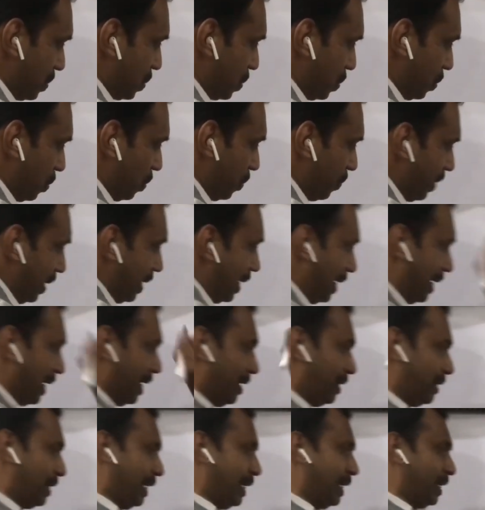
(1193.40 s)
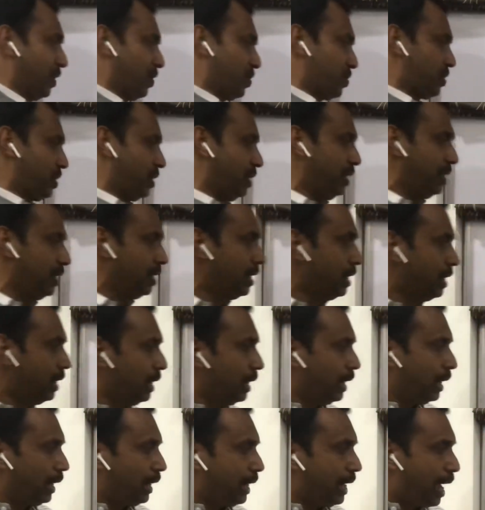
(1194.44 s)
So we get another equation.
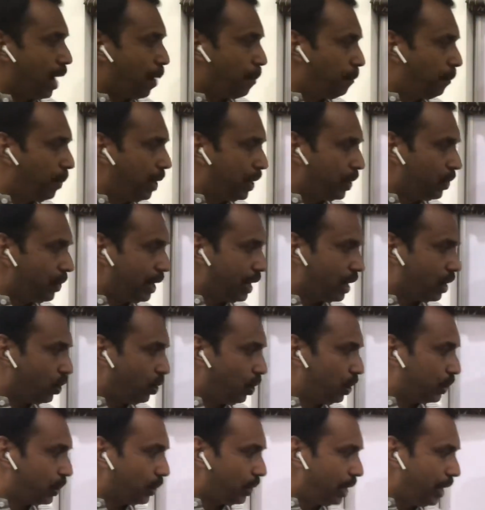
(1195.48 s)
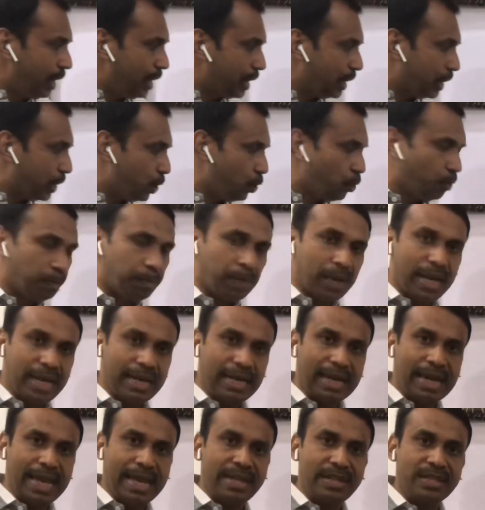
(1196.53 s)
W equal to EQ
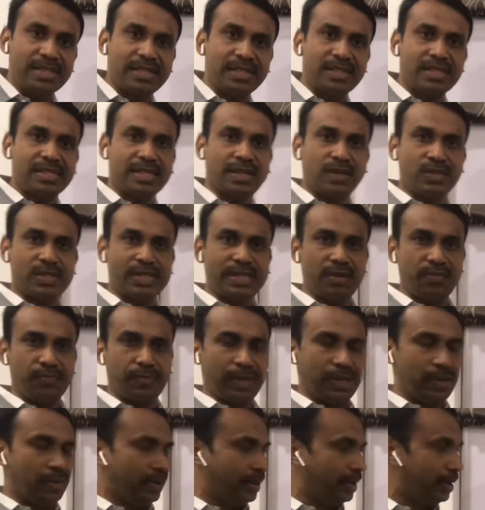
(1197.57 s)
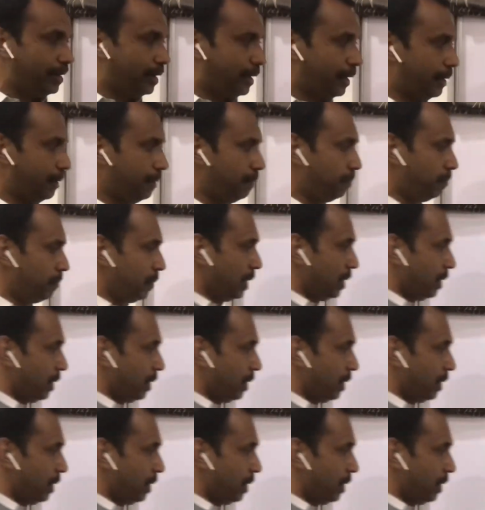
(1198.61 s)
by 96,500